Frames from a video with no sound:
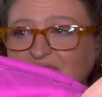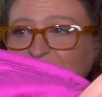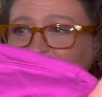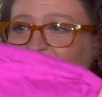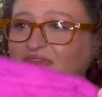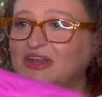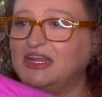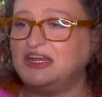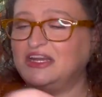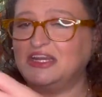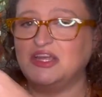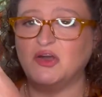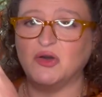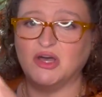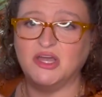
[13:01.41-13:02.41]
If I needed
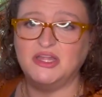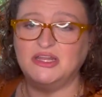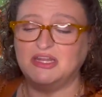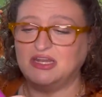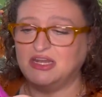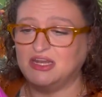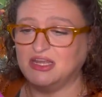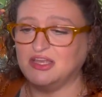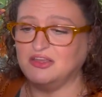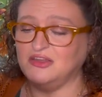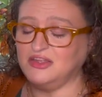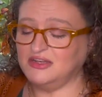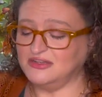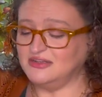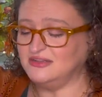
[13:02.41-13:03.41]
to go hunting in it, I
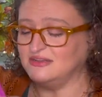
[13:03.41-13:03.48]
could.